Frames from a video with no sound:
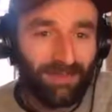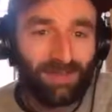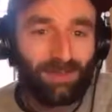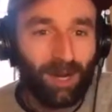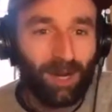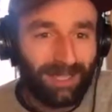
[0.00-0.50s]
If
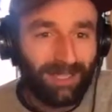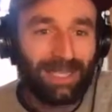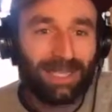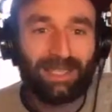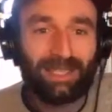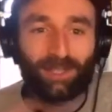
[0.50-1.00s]
it's marketing
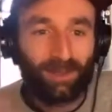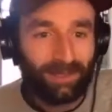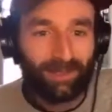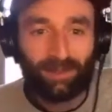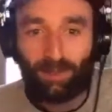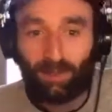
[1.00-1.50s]
data, you
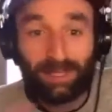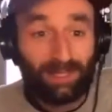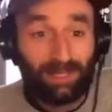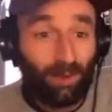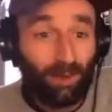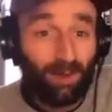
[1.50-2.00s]
need
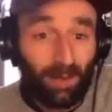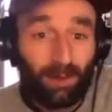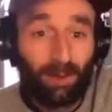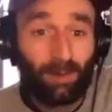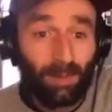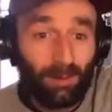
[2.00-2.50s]
to know a lot
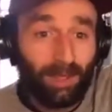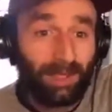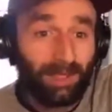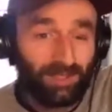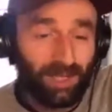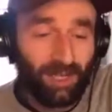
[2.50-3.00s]
about what the
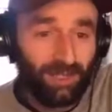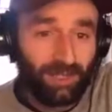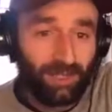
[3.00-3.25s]
marketing strategy is.